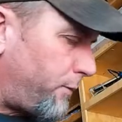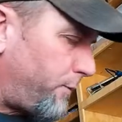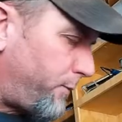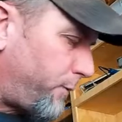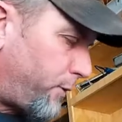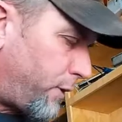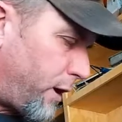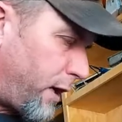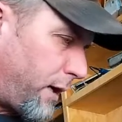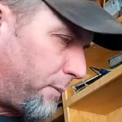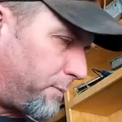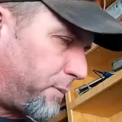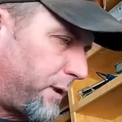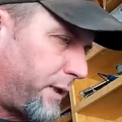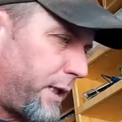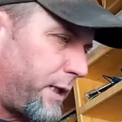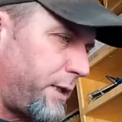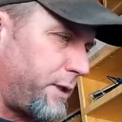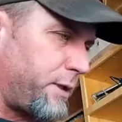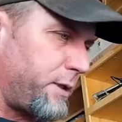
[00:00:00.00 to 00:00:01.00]
for our
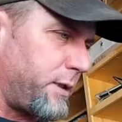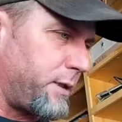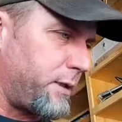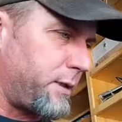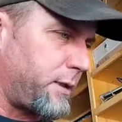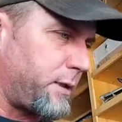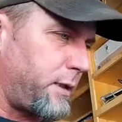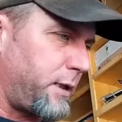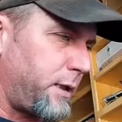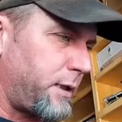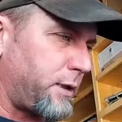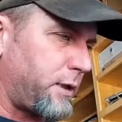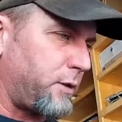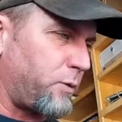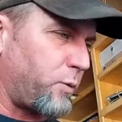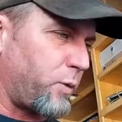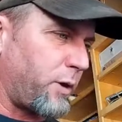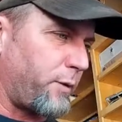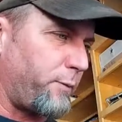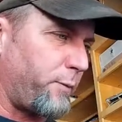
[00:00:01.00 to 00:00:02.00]
application, it's going
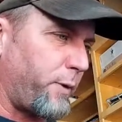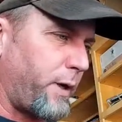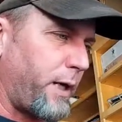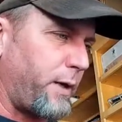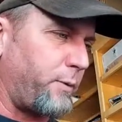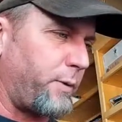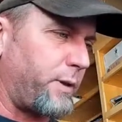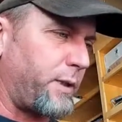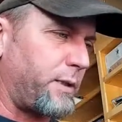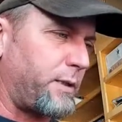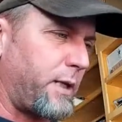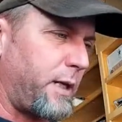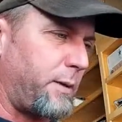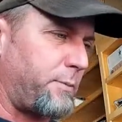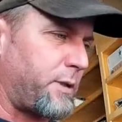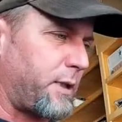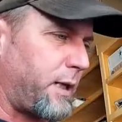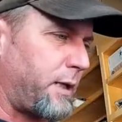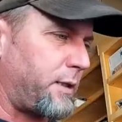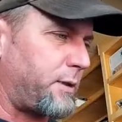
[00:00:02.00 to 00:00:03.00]
to work fine with the same
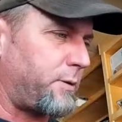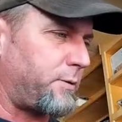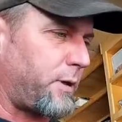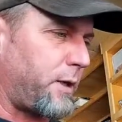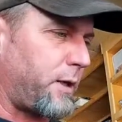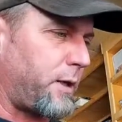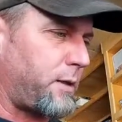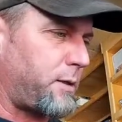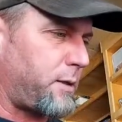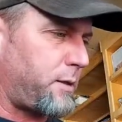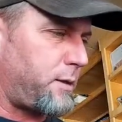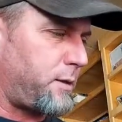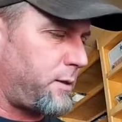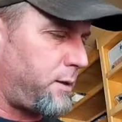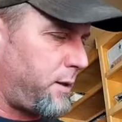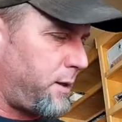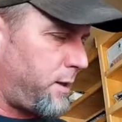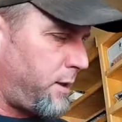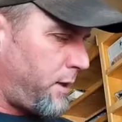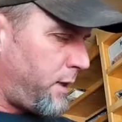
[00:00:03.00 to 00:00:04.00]
size straws.
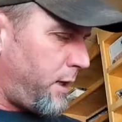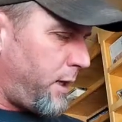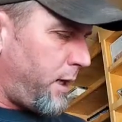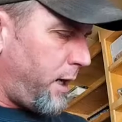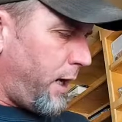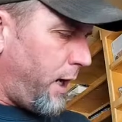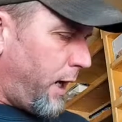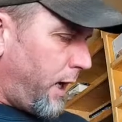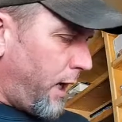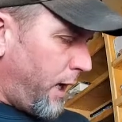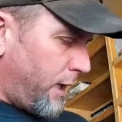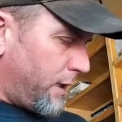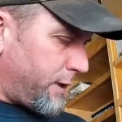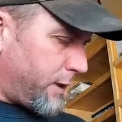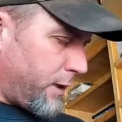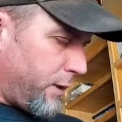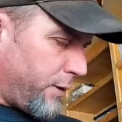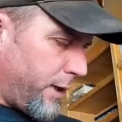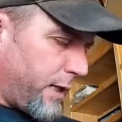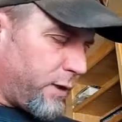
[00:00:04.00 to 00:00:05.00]

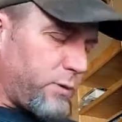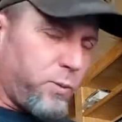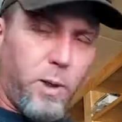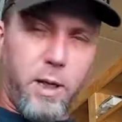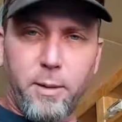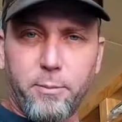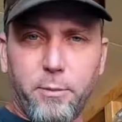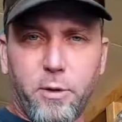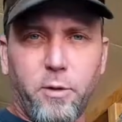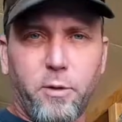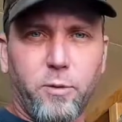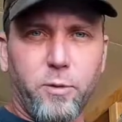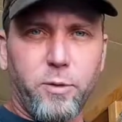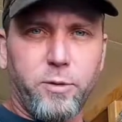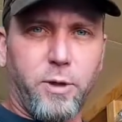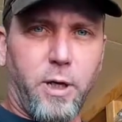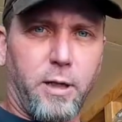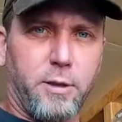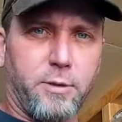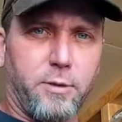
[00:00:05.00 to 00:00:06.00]
So that's why I'm going with
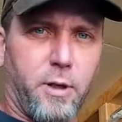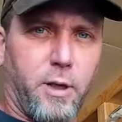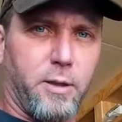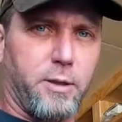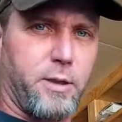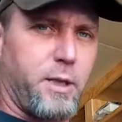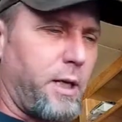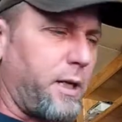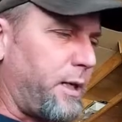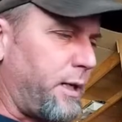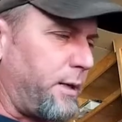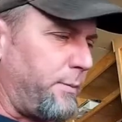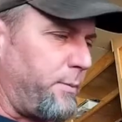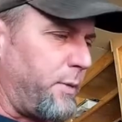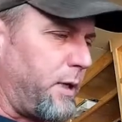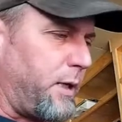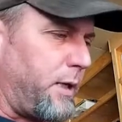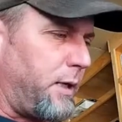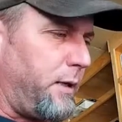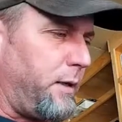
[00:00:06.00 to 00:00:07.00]
draw straws. And I'm
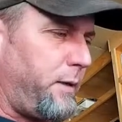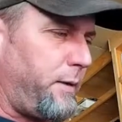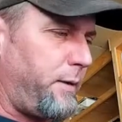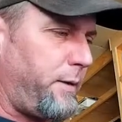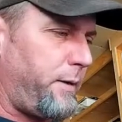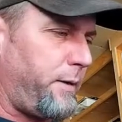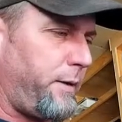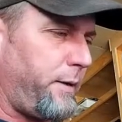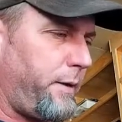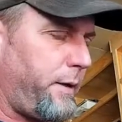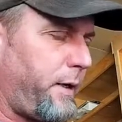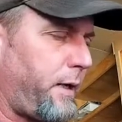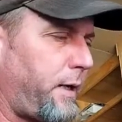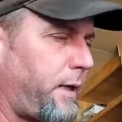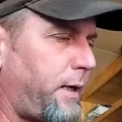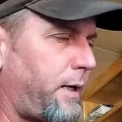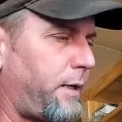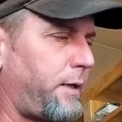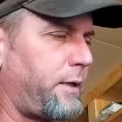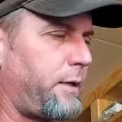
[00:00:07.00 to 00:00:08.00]

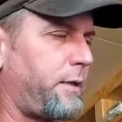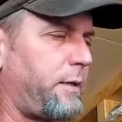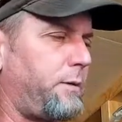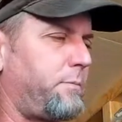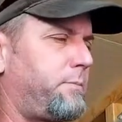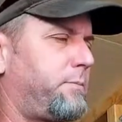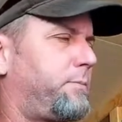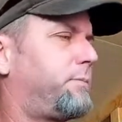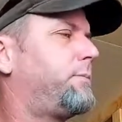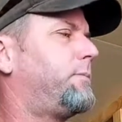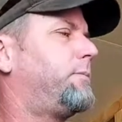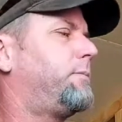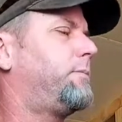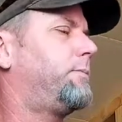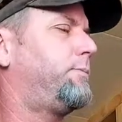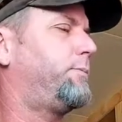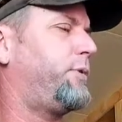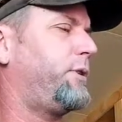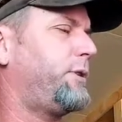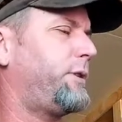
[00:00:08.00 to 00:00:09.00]
going to
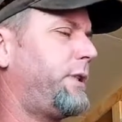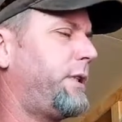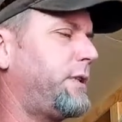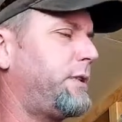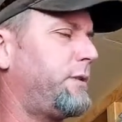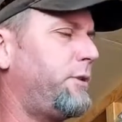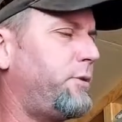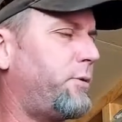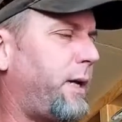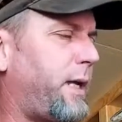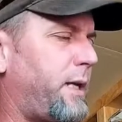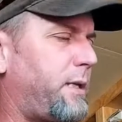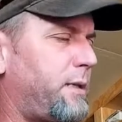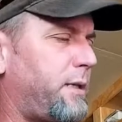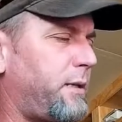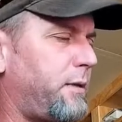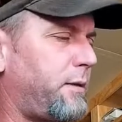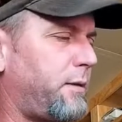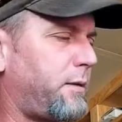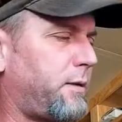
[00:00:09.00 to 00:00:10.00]
put these new ends
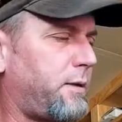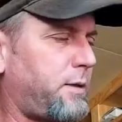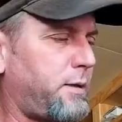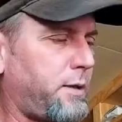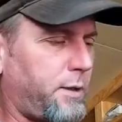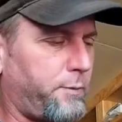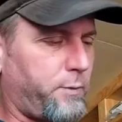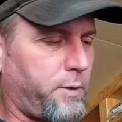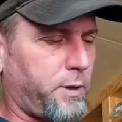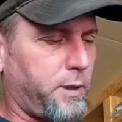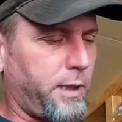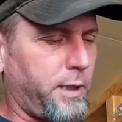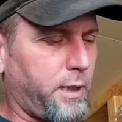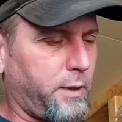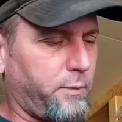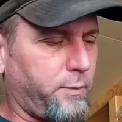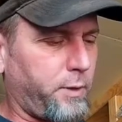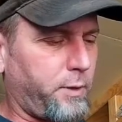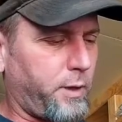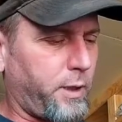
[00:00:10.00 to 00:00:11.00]
here on. I've cleaned
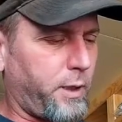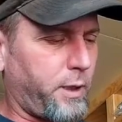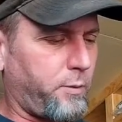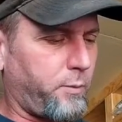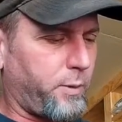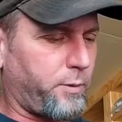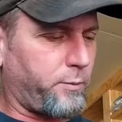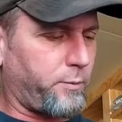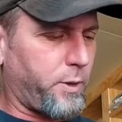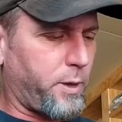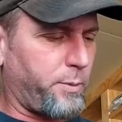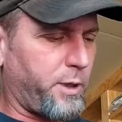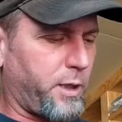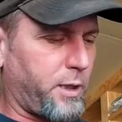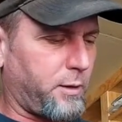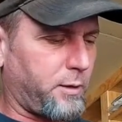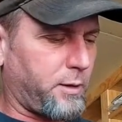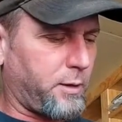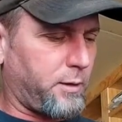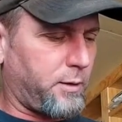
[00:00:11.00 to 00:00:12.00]
everything with rubbing
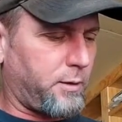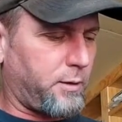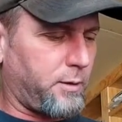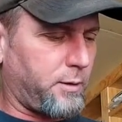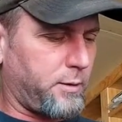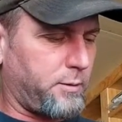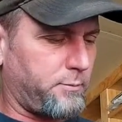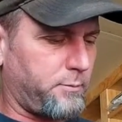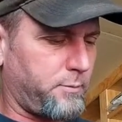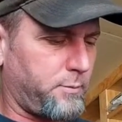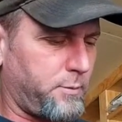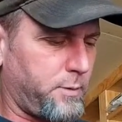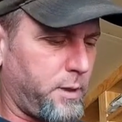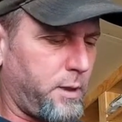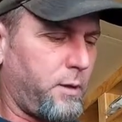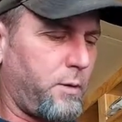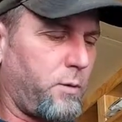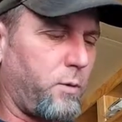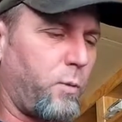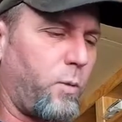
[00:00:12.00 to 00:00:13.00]
alcohol and
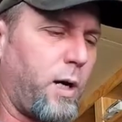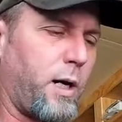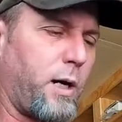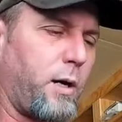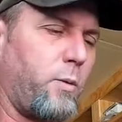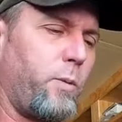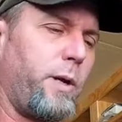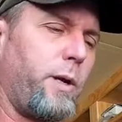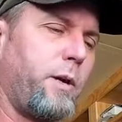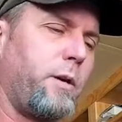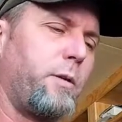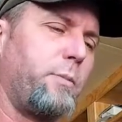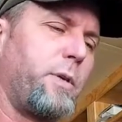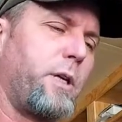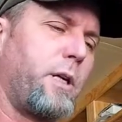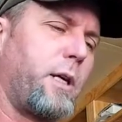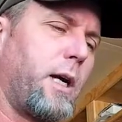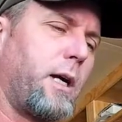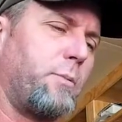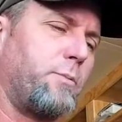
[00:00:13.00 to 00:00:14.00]
wire wheeled them and
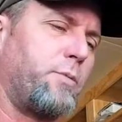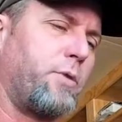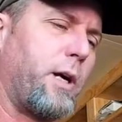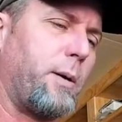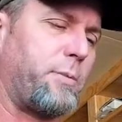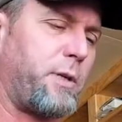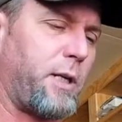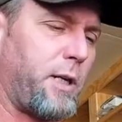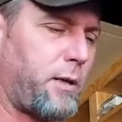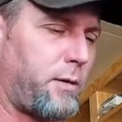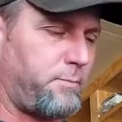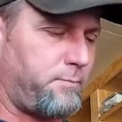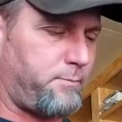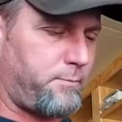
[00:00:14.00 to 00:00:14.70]
got them prepped out.